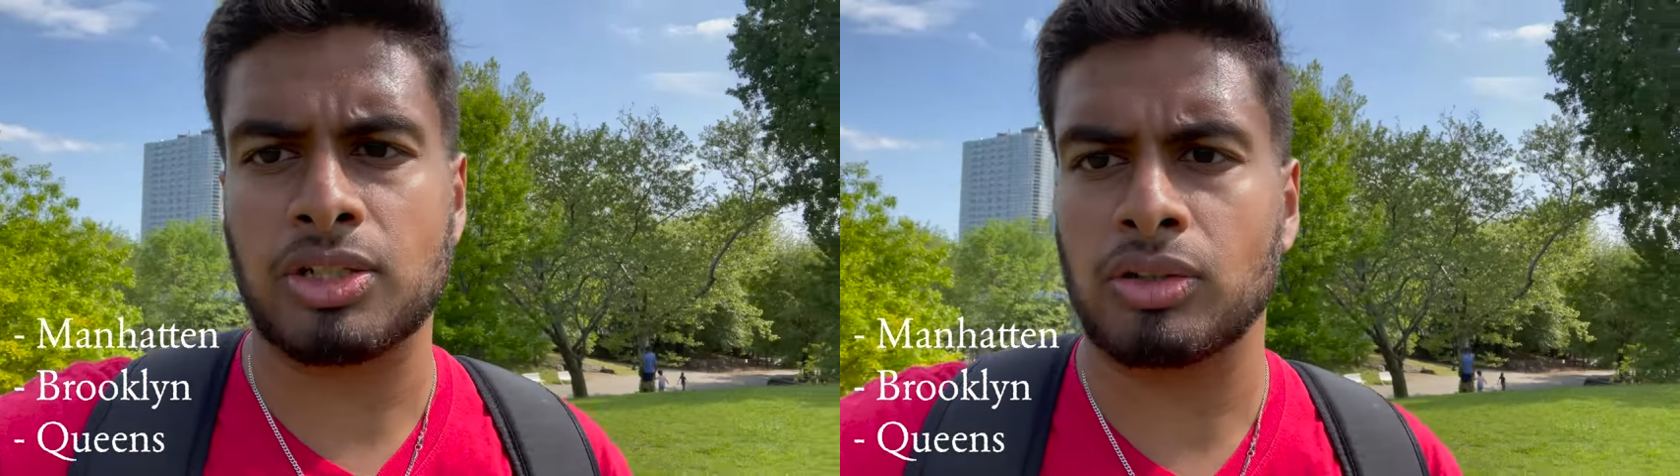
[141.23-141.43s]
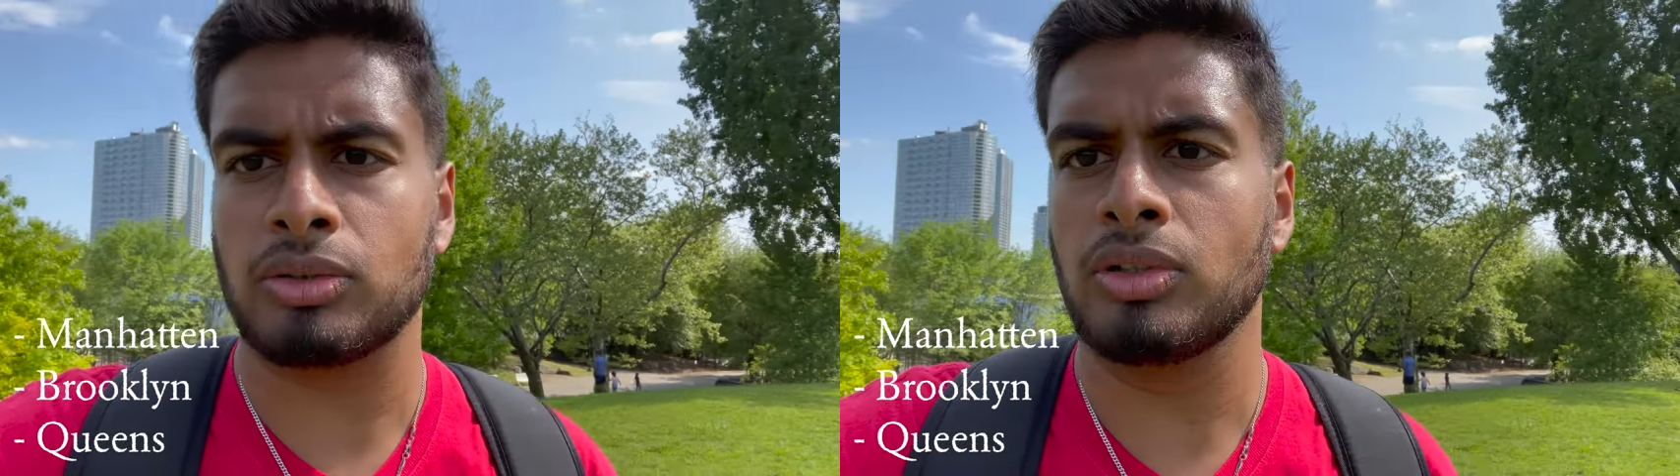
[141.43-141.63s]

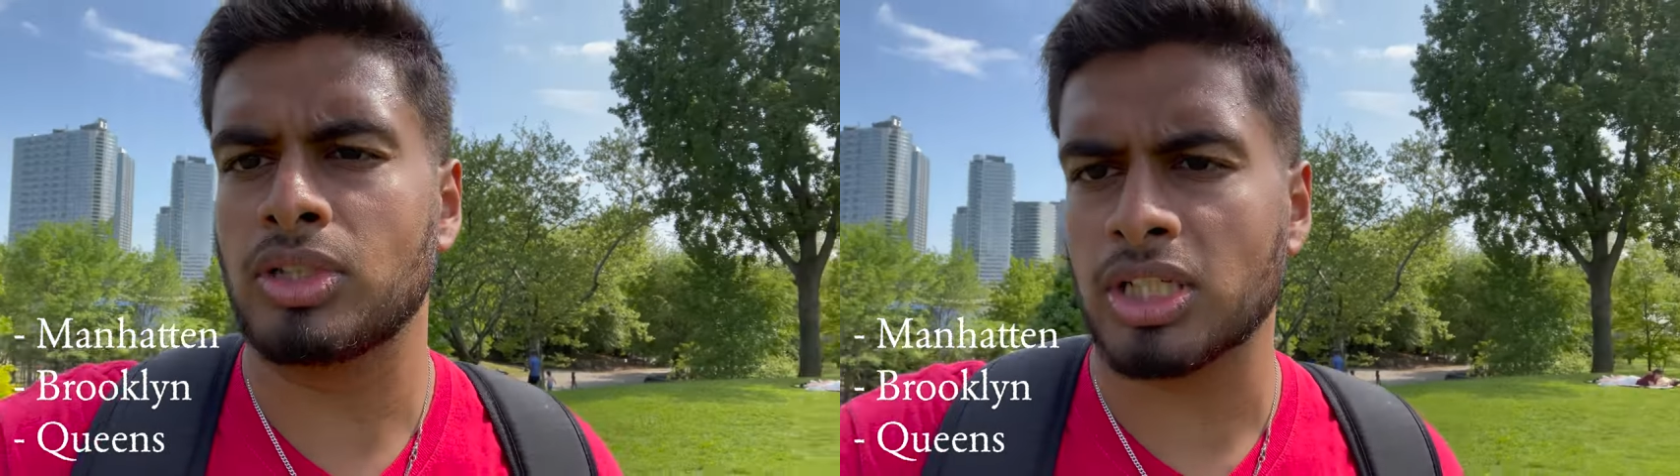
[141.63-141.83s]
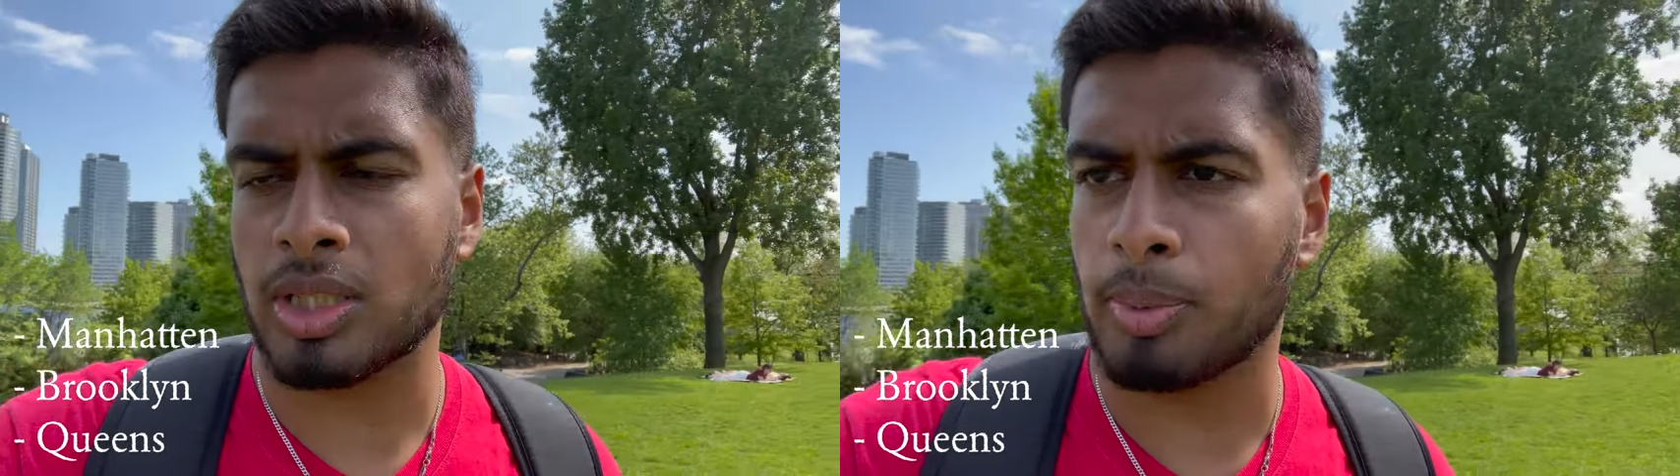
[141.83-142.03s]
you through
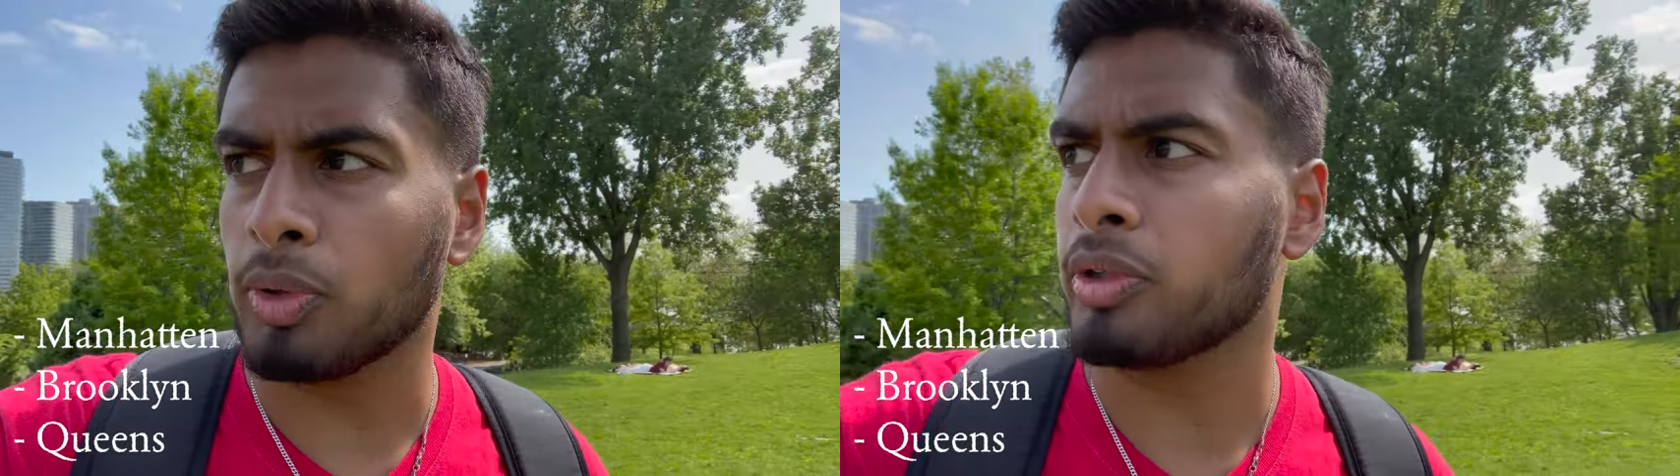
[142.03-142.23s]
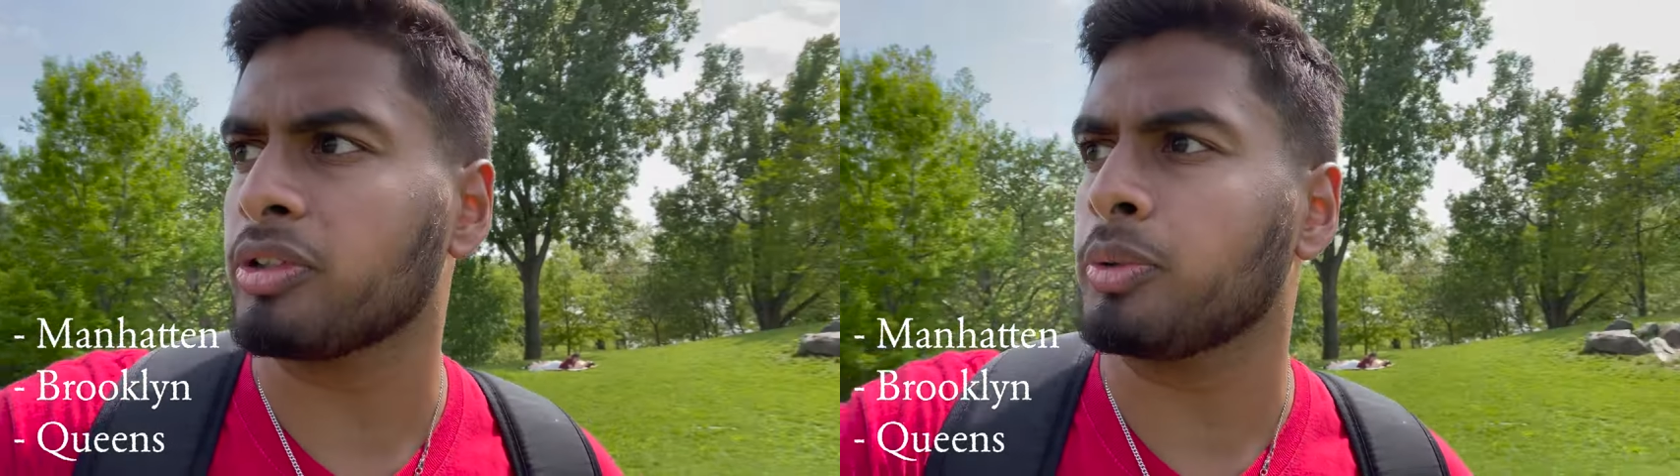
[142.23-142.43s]
just to the
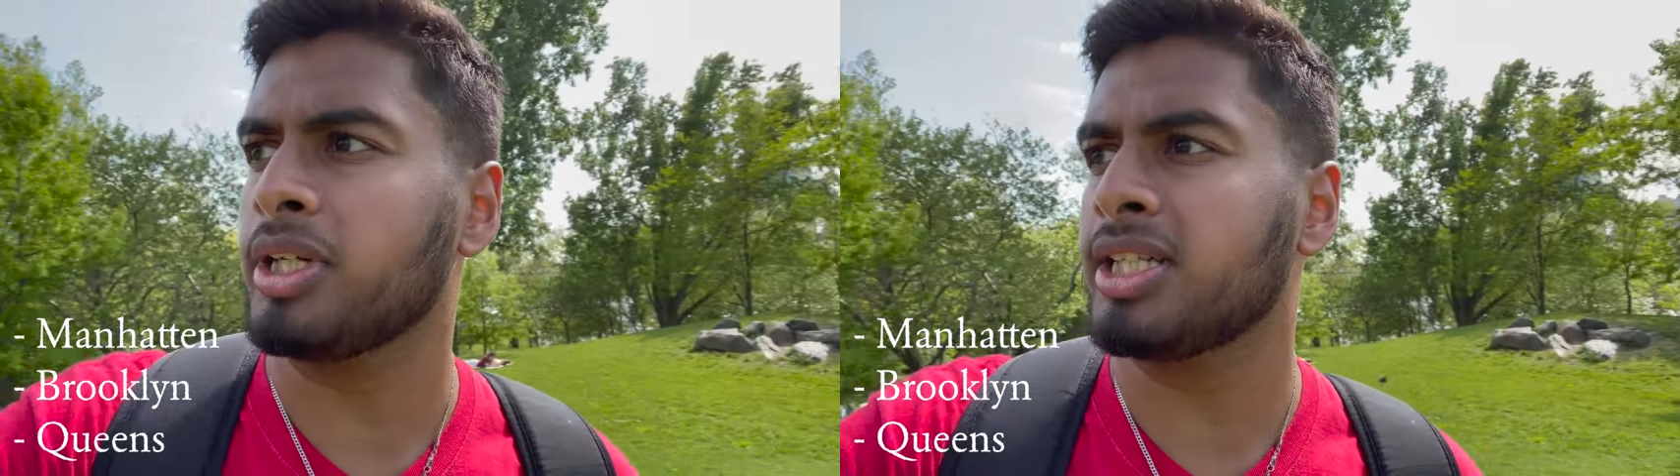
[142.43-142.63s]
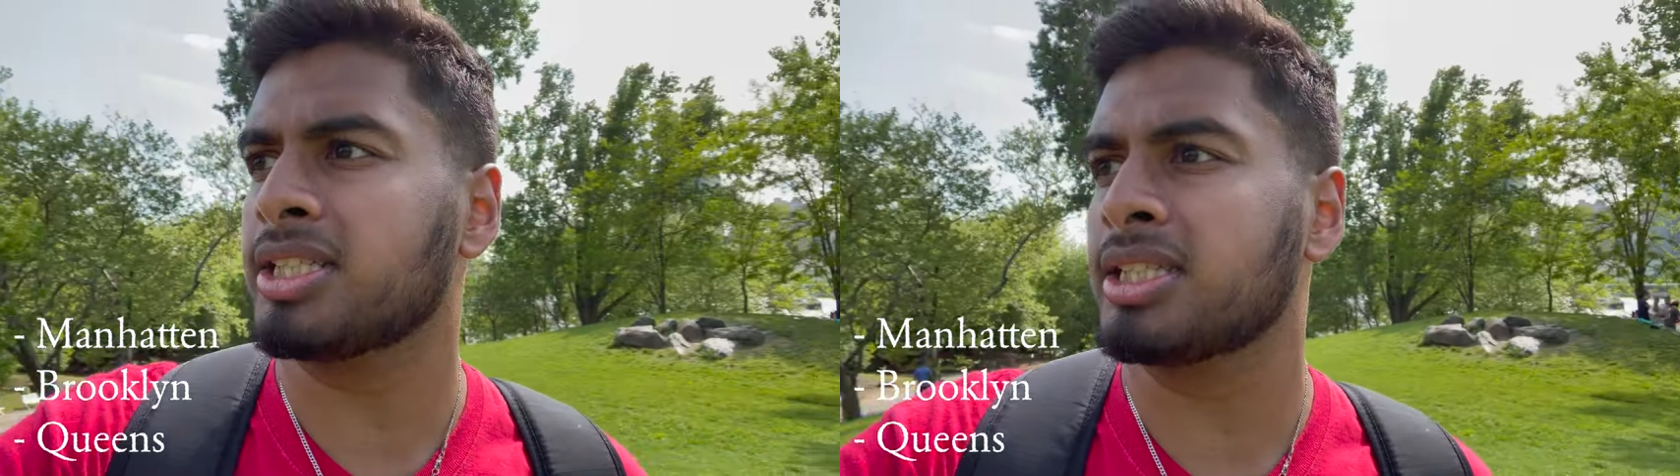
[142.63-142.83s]
border of the
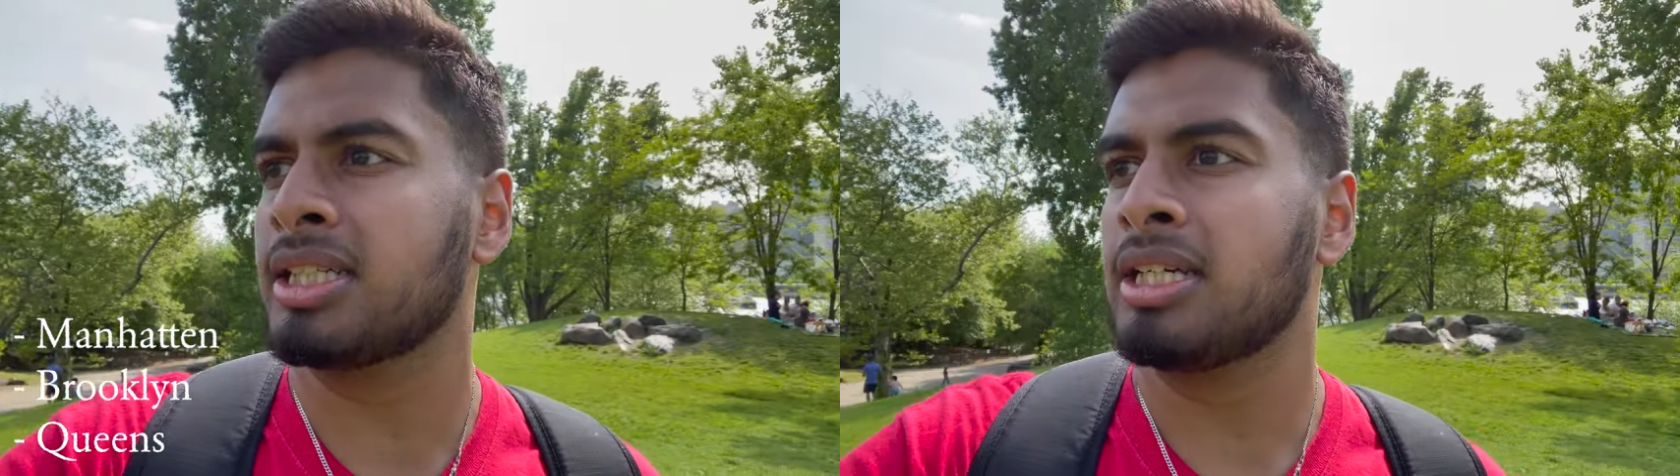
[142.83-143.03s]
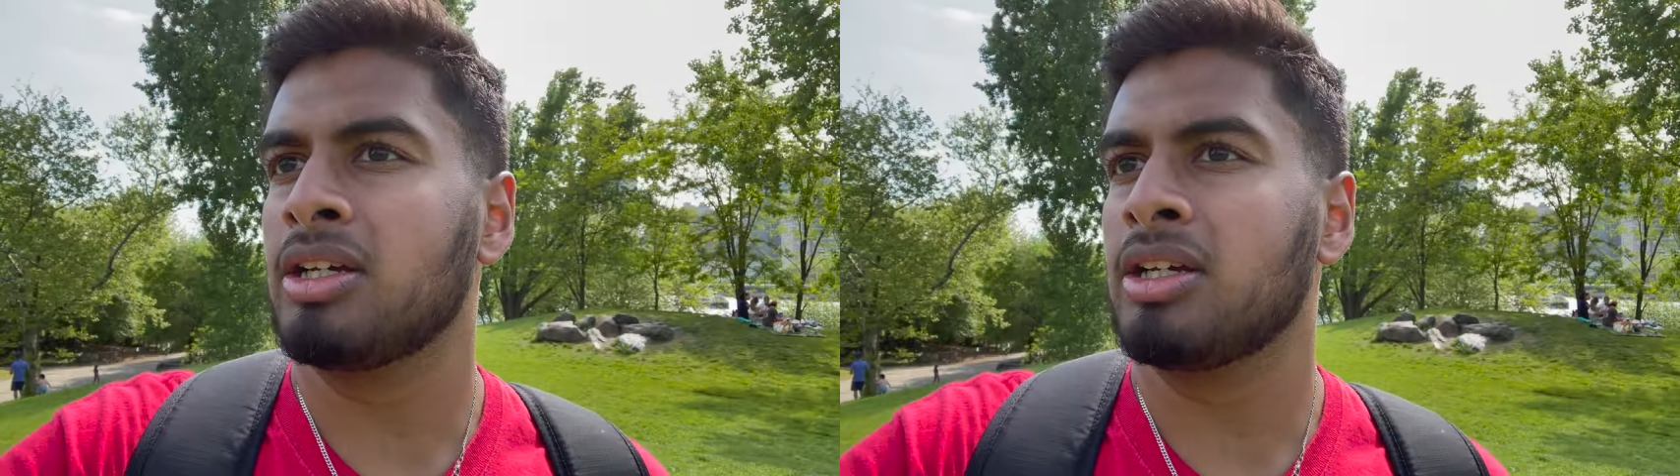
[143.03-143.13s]
Queens